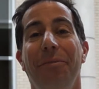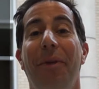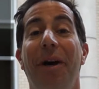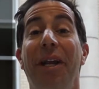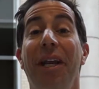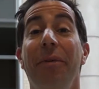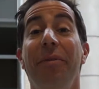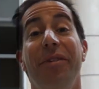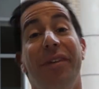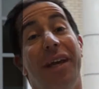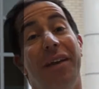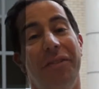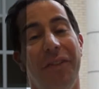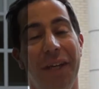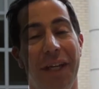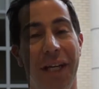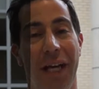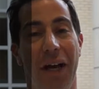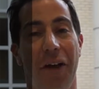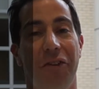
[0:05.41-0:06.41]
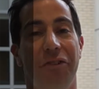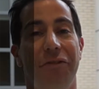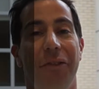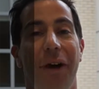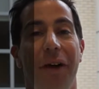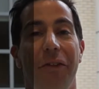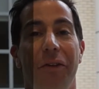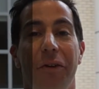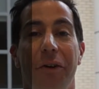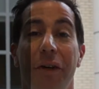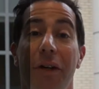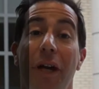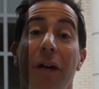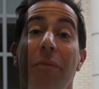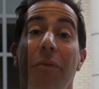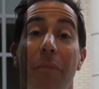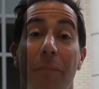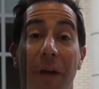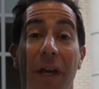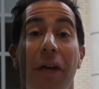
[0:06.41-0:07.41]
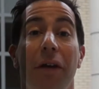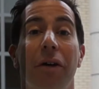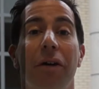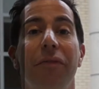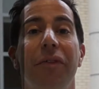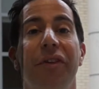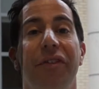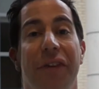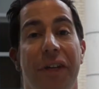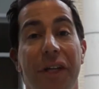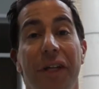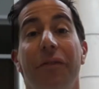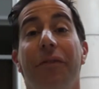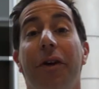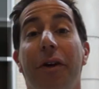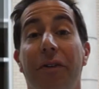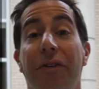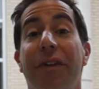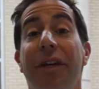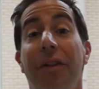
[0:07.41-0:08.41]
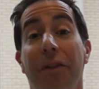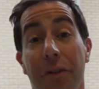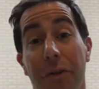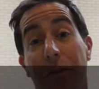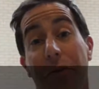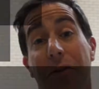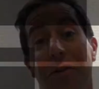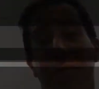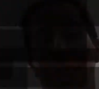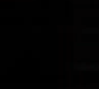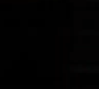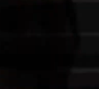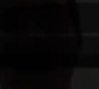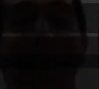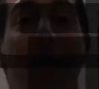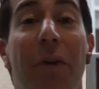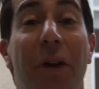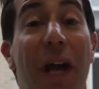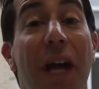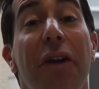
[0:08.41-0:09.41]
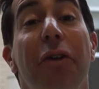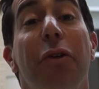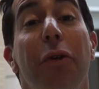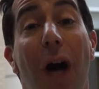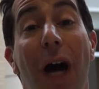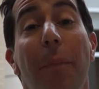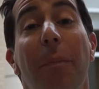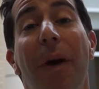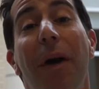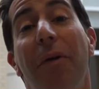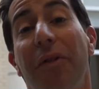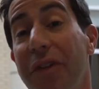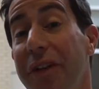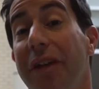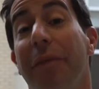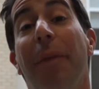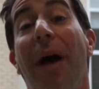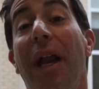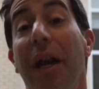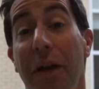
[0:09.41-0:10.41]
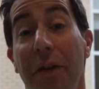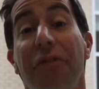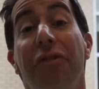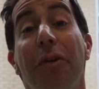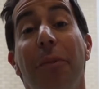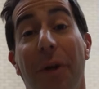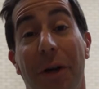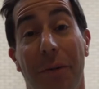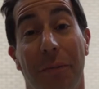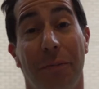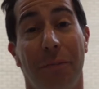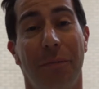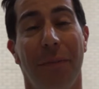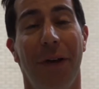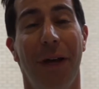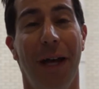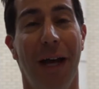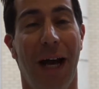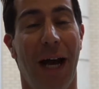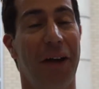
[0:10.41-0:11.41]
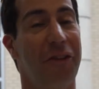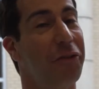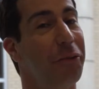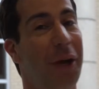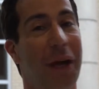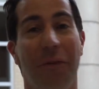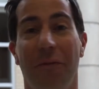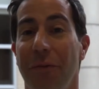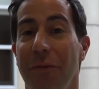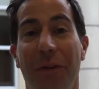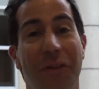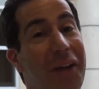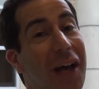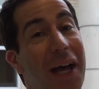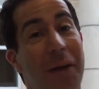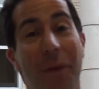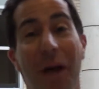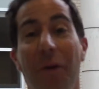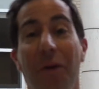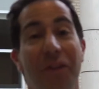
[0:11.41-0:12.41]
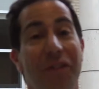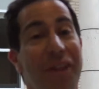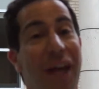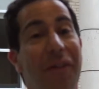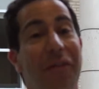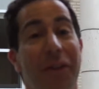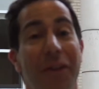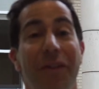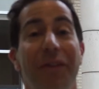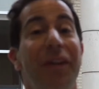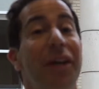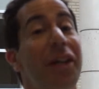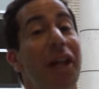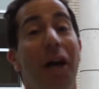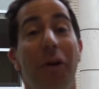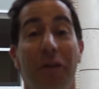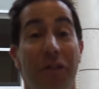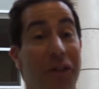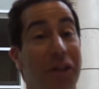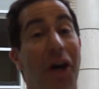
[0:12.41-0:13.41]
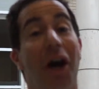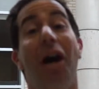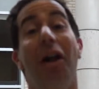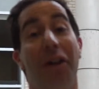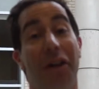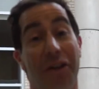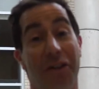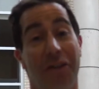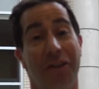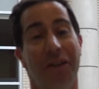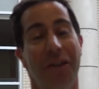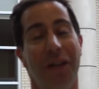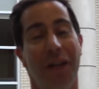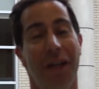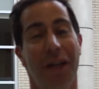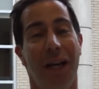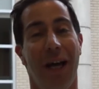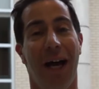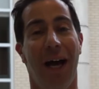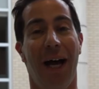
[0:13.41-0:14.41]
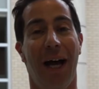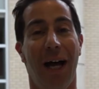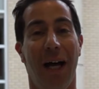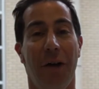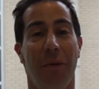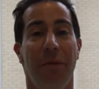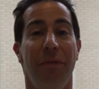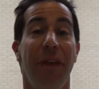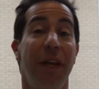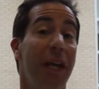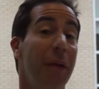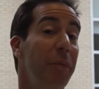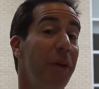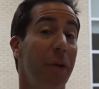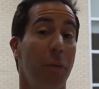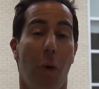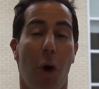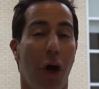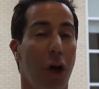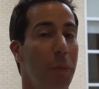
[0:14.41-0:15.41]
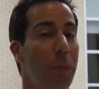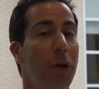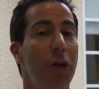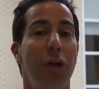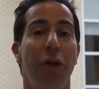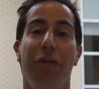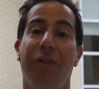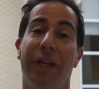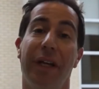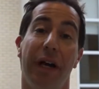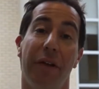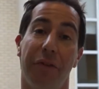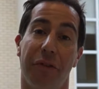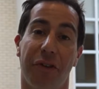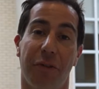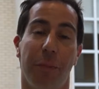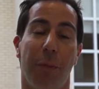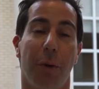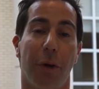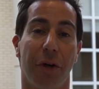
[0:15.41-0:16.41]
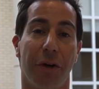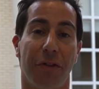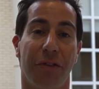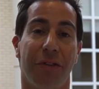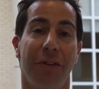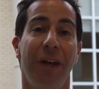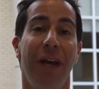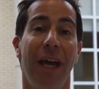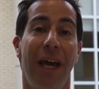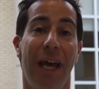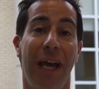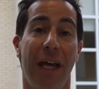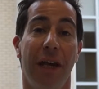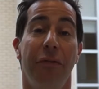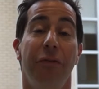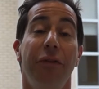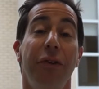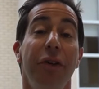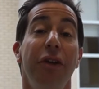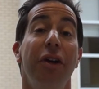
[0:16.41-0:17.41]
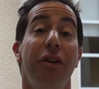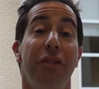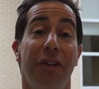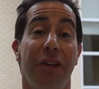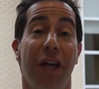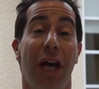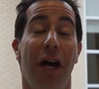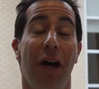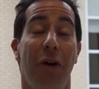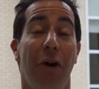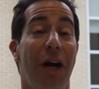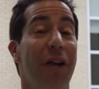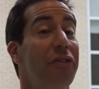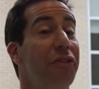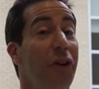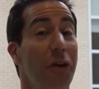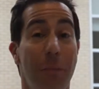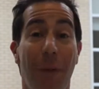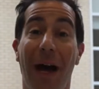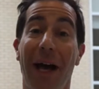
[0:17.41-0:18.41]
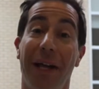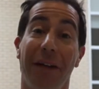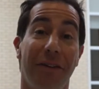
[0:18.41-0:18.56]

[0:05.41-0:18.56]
my name is Anthony Housefather, and I'm the mayor of the city of Cote, St. Luke. And when I grew up, I was a competitive swimmer. I swam from the time I was 7 until I was in college. Then I played water polo, did other sports, and a few years ago, I dove back